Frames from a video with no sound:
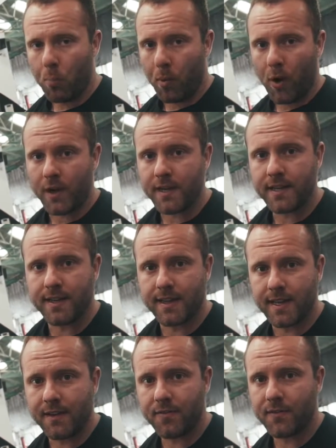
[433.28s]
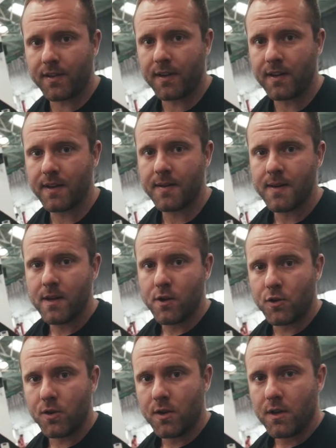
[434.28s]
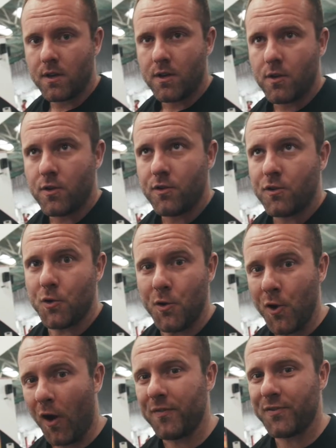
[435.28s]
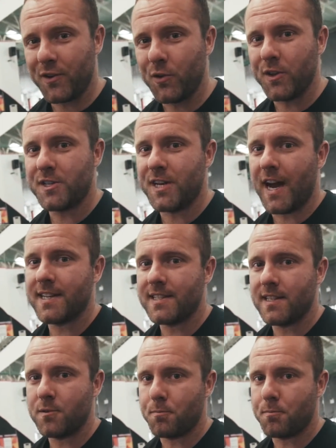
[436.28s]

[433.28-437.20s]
point in the lift do you not feel the chest. It's